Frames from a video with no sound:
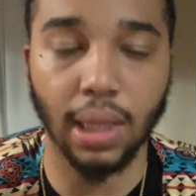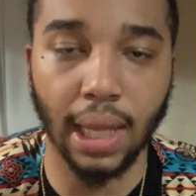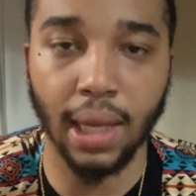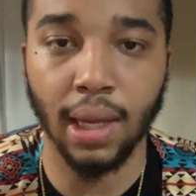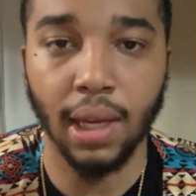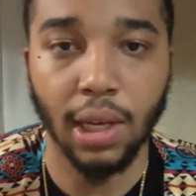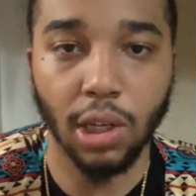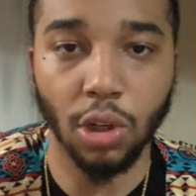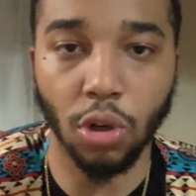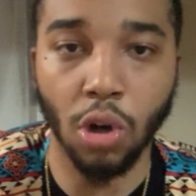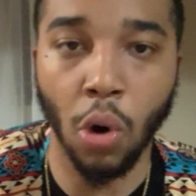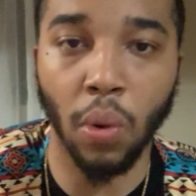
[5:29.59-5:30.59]
Like, you
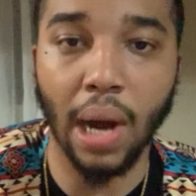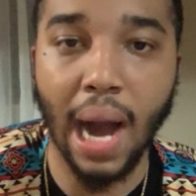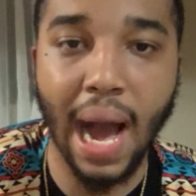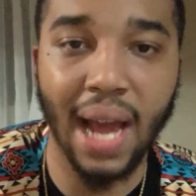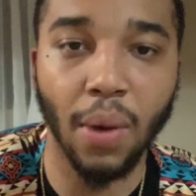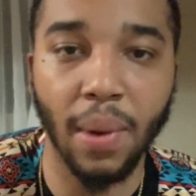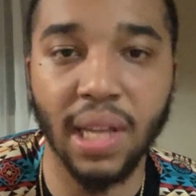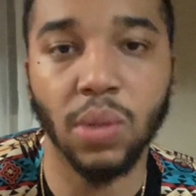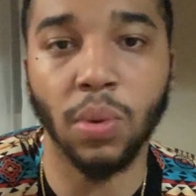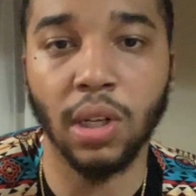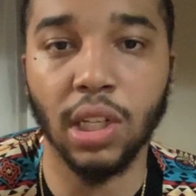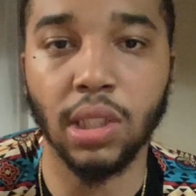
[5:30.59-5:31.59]
know, going highways
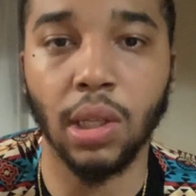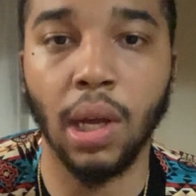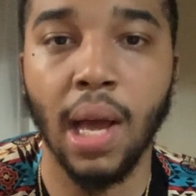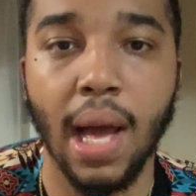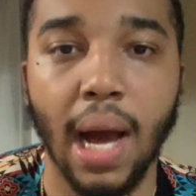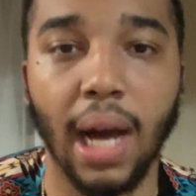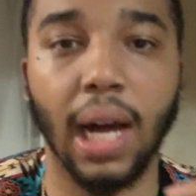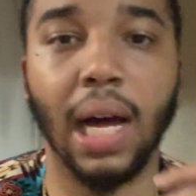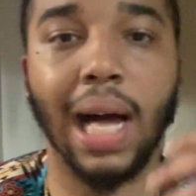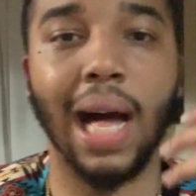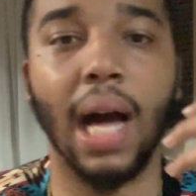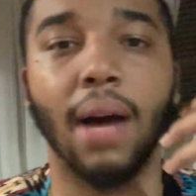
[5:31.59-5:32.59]
where there's
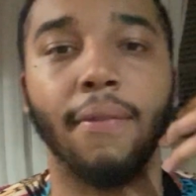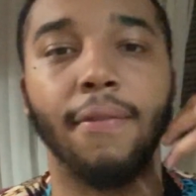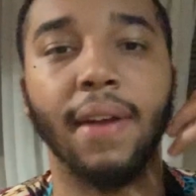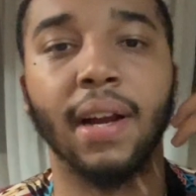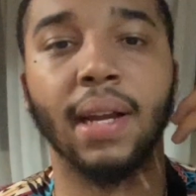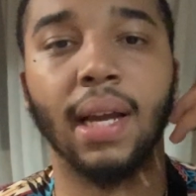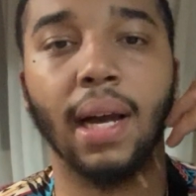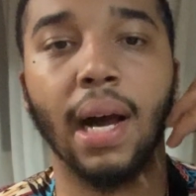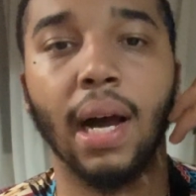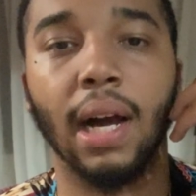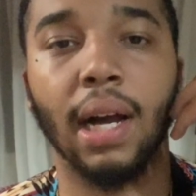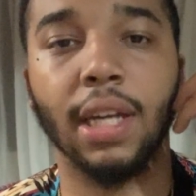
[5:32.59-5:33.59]
a very
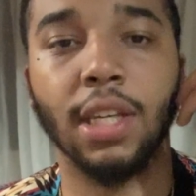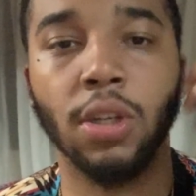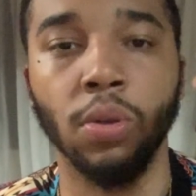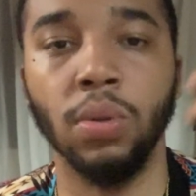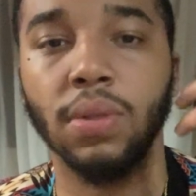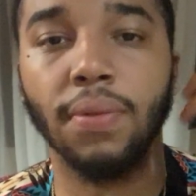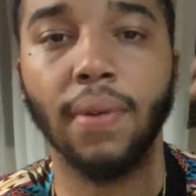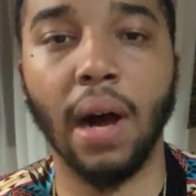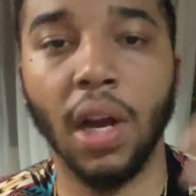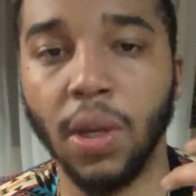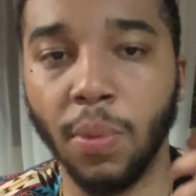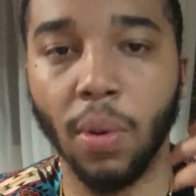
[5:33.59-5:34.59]
huge
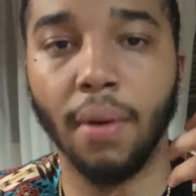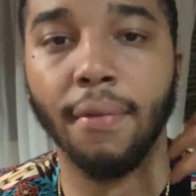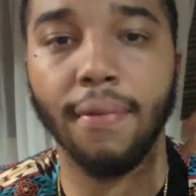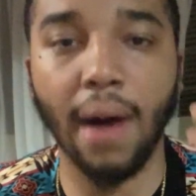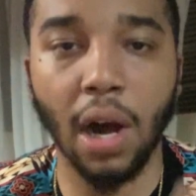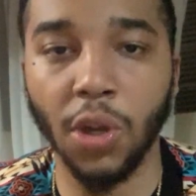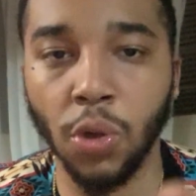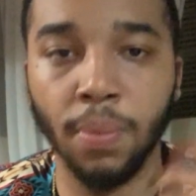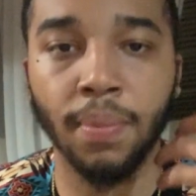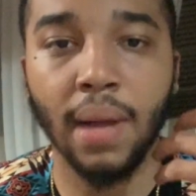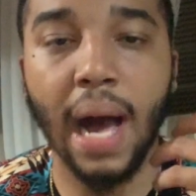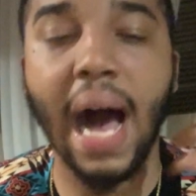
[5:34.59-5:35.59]
volume or
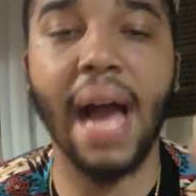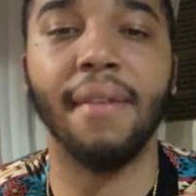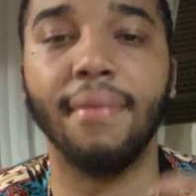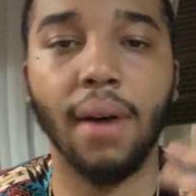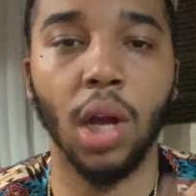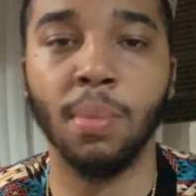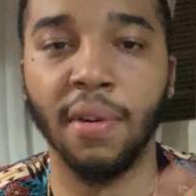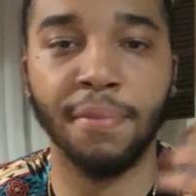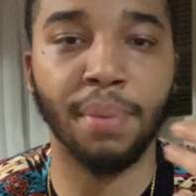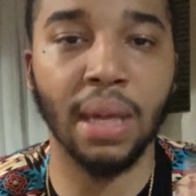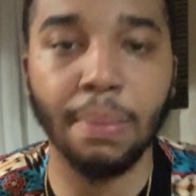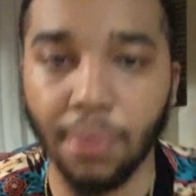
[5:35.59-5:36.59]
high volume of
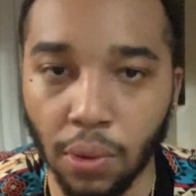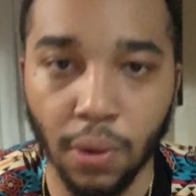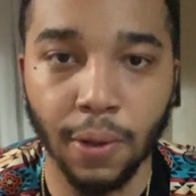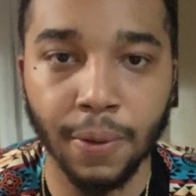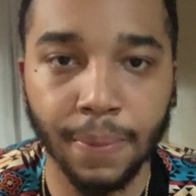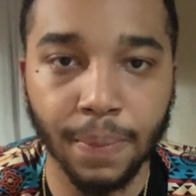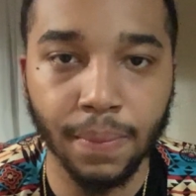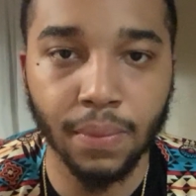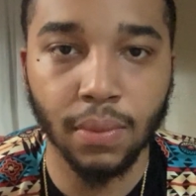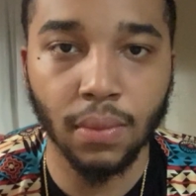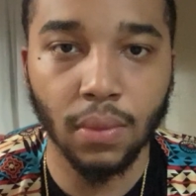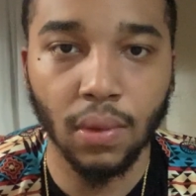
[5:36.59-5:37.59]
people
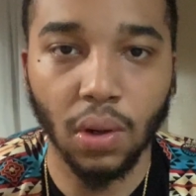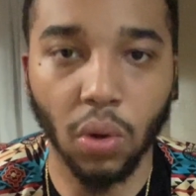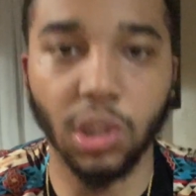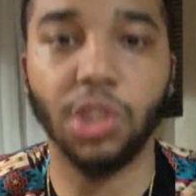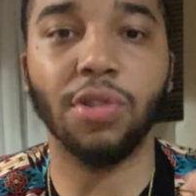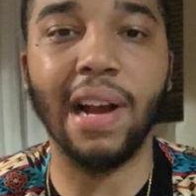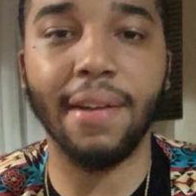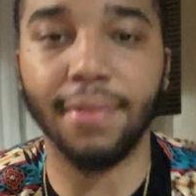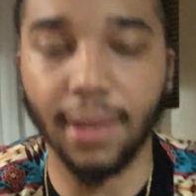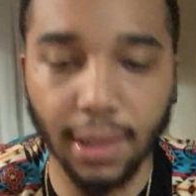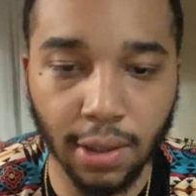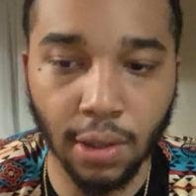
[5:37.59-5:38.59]
or
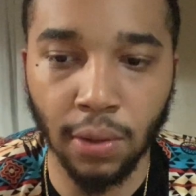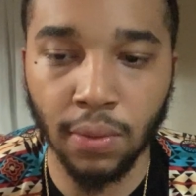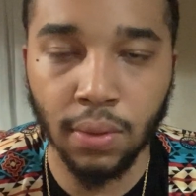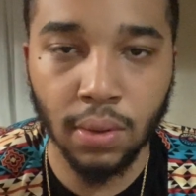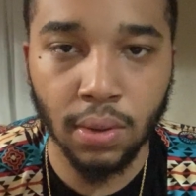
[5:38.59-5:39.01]
traffic, you know.